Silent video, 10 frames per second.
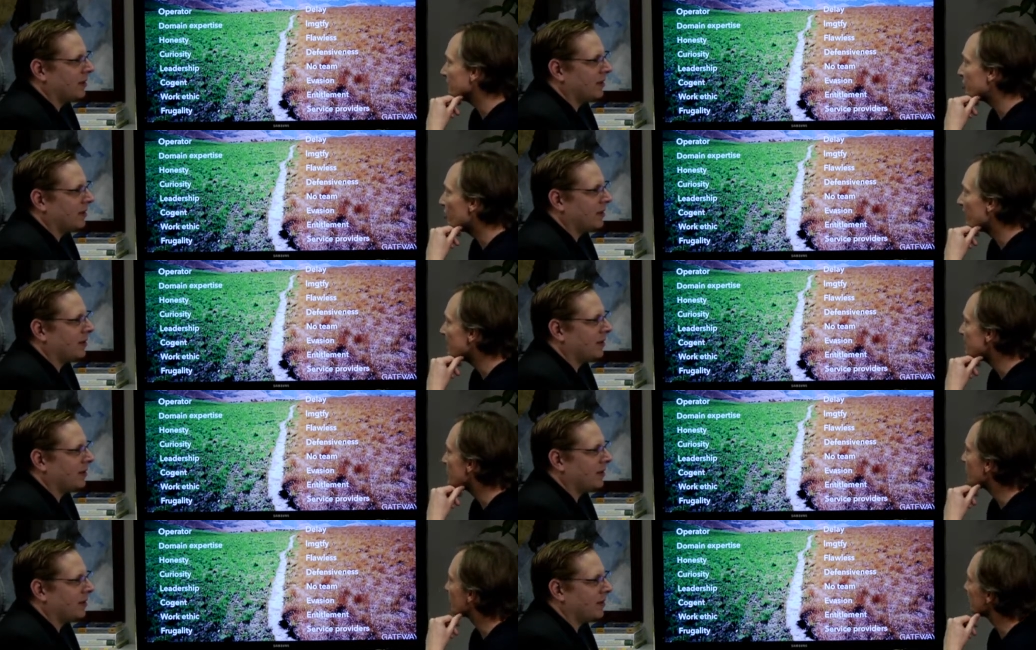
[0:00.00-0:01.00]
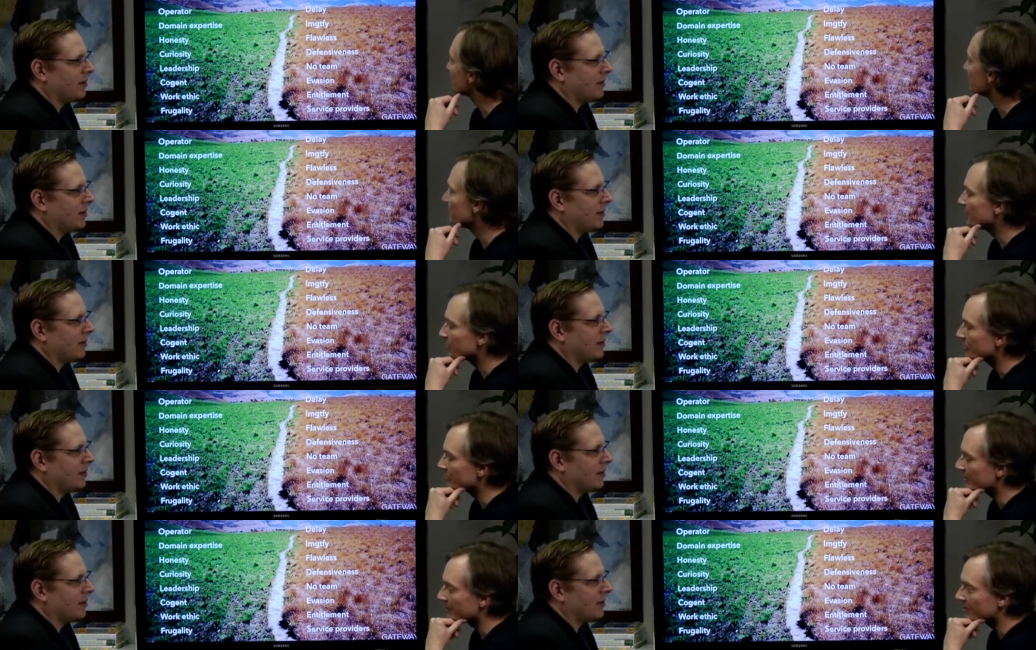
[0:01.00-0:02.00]
Speaker 1: too easy, or to me, it shows
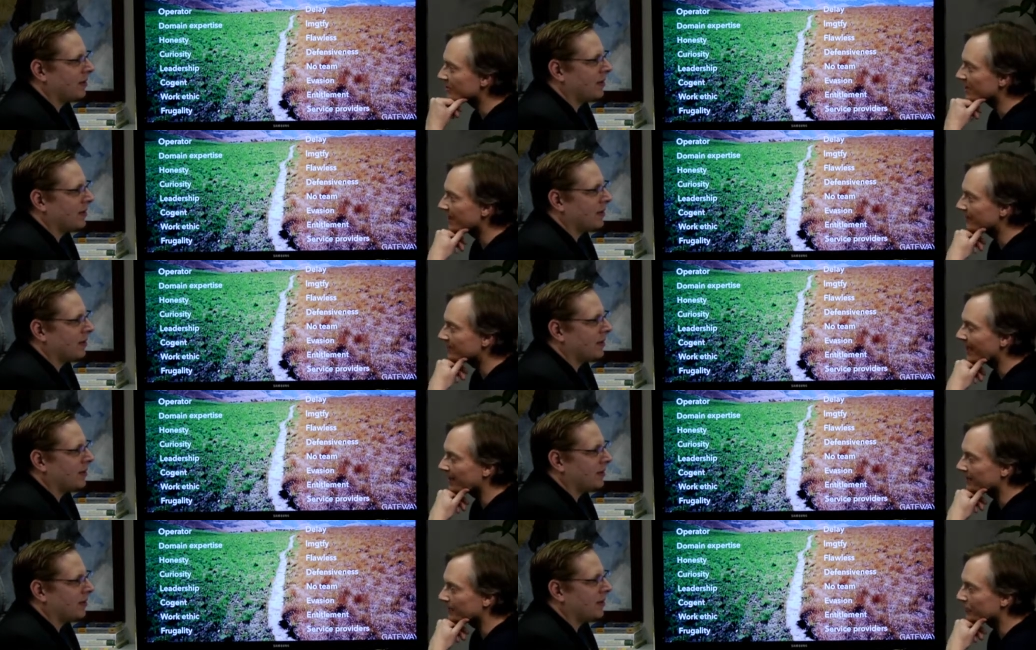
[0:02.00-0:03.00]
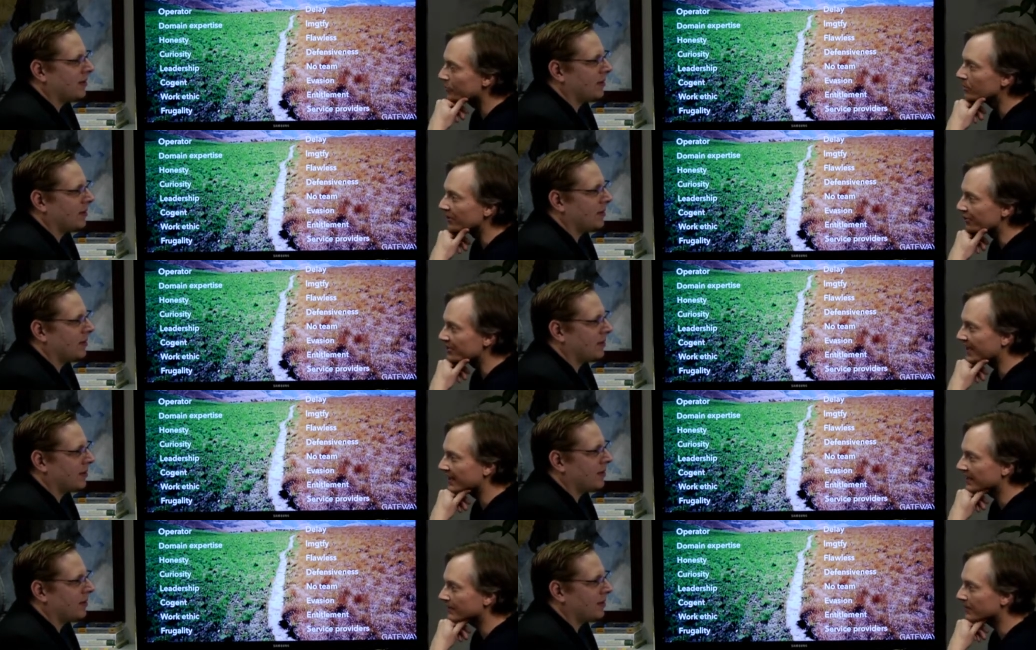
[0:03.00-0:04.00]
that they just have a lack of true
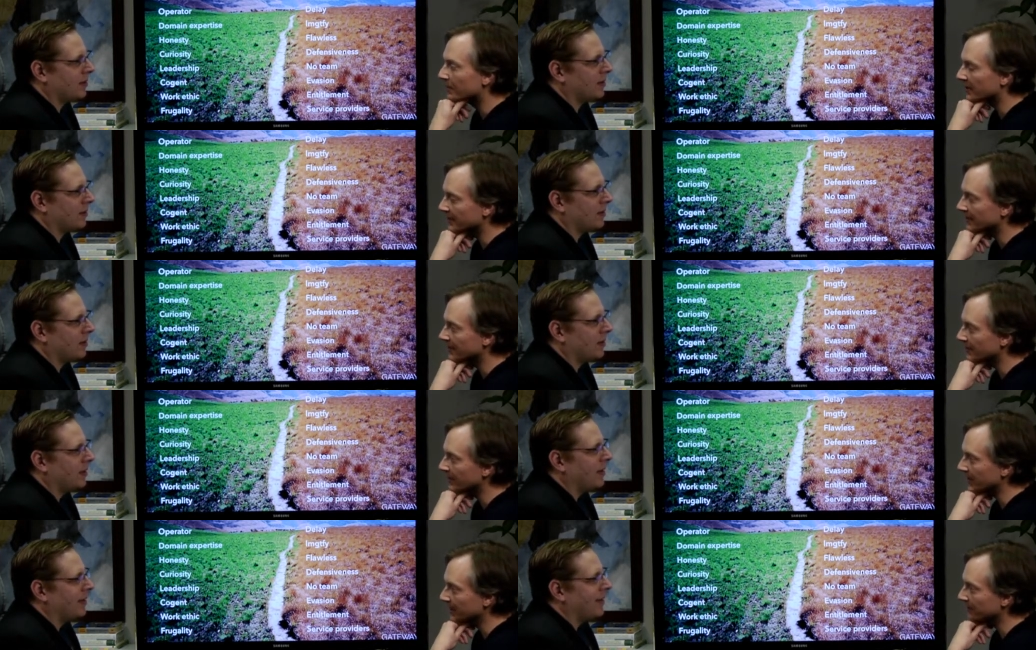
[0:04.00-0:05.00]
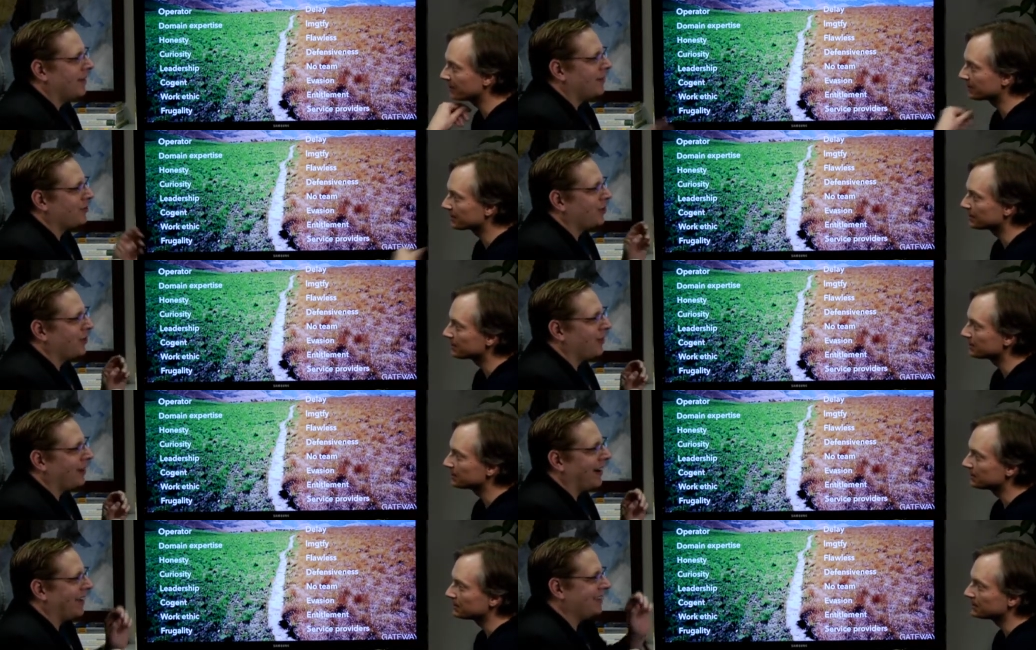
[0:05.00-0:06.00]
understanding of the market that they're going after. So
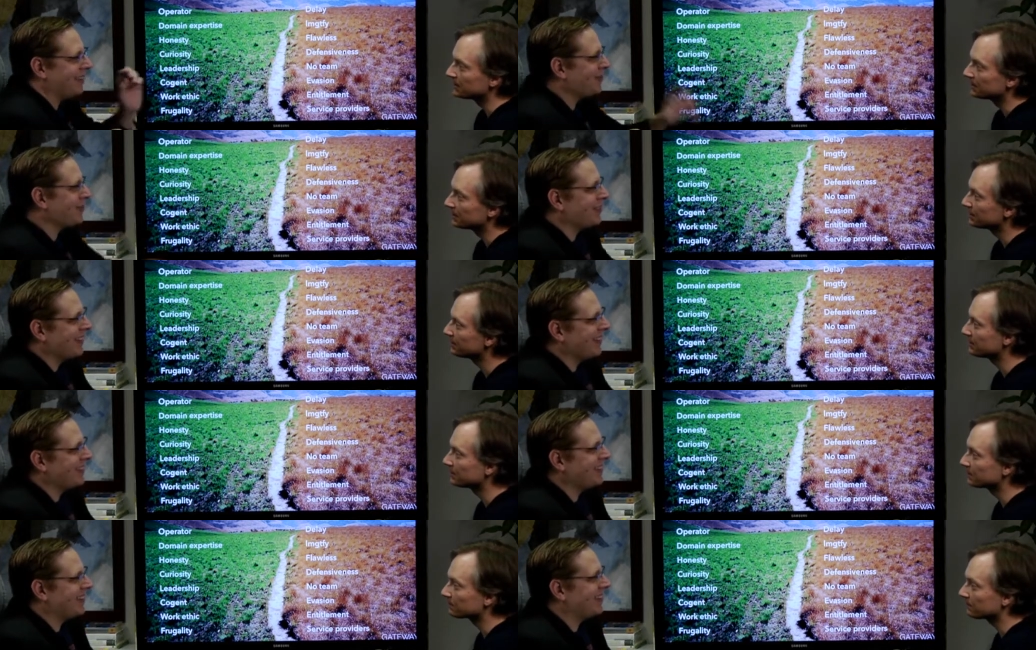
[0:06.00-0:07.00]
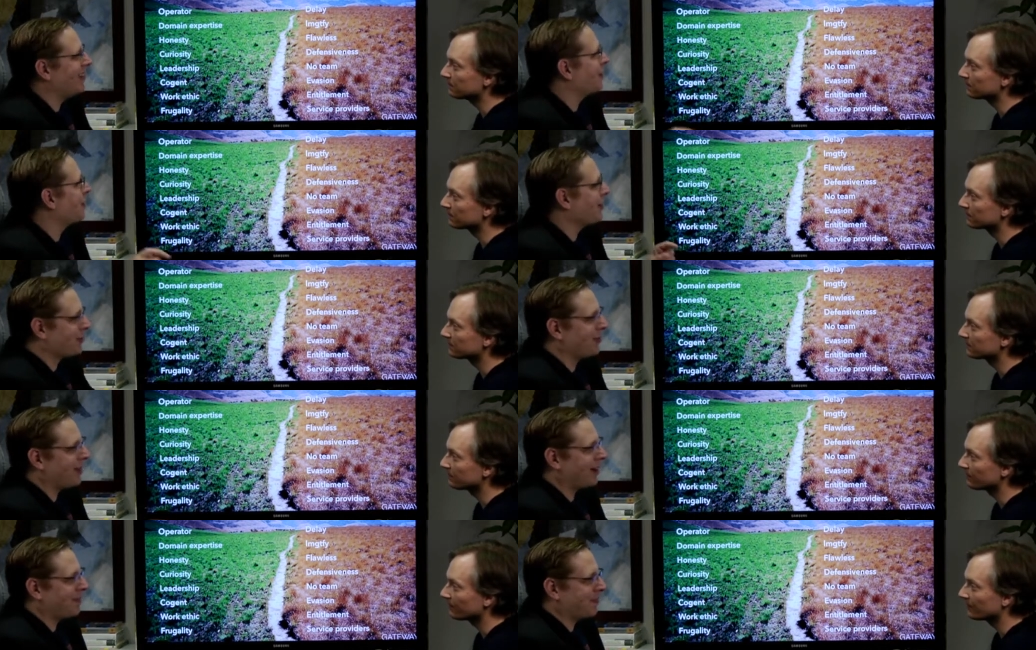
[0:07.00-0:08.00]
Speaker 2: it's interesting that you said that you're not sure if
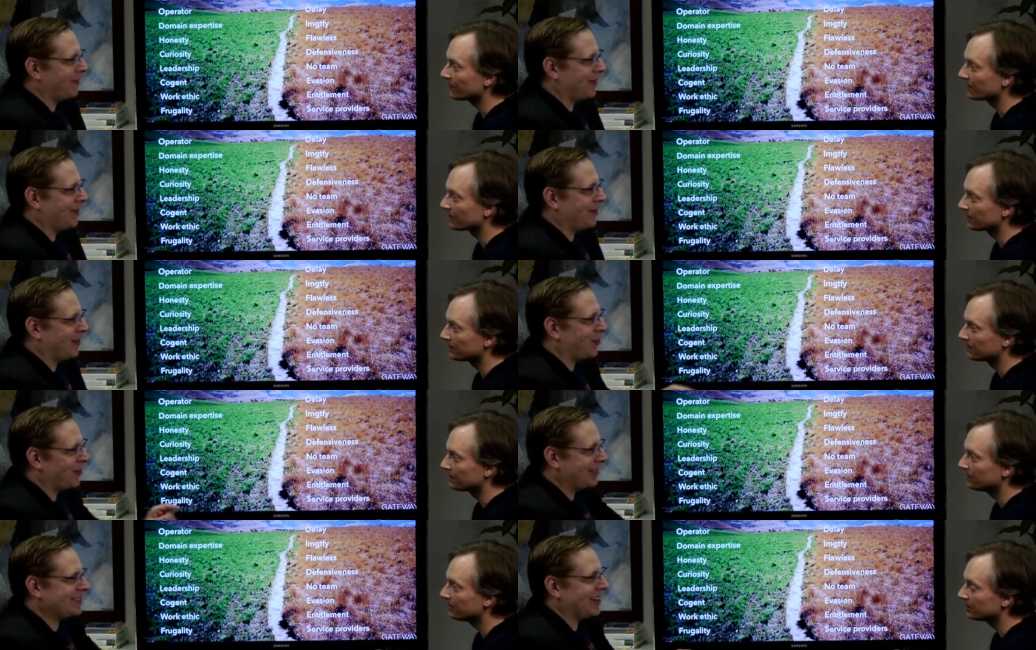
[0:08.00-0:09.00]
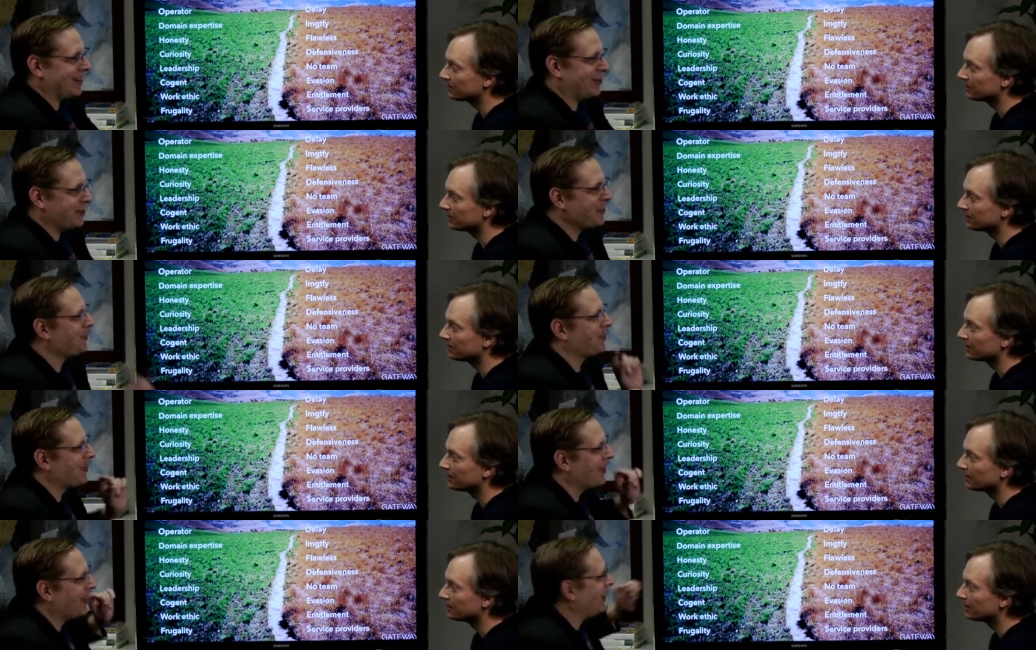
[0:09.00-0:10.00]
that correlates to IQ
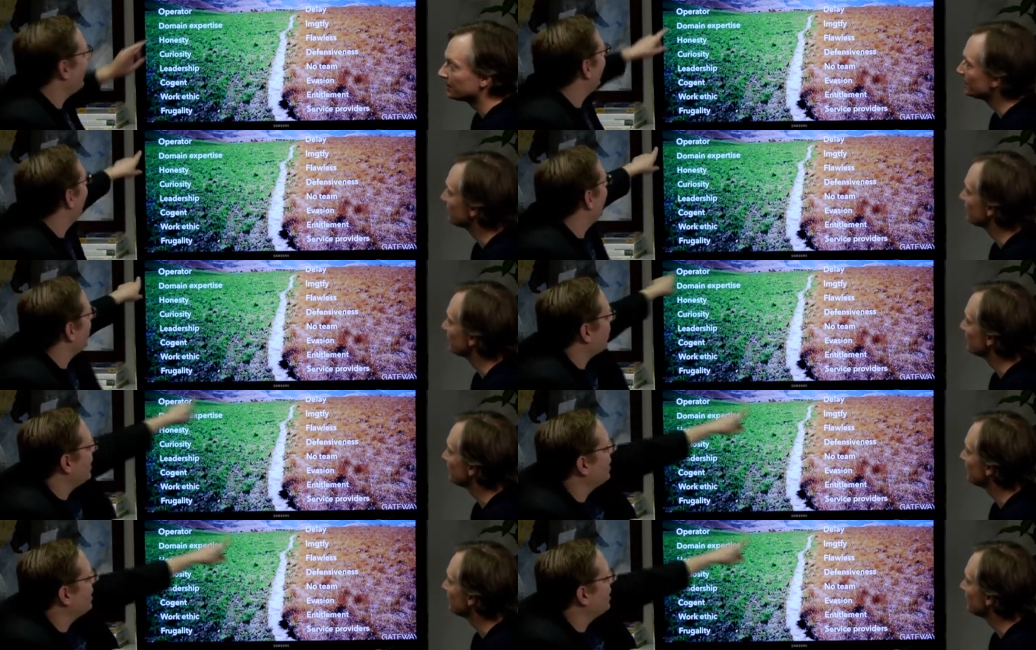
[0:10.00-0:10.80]
uh, on the right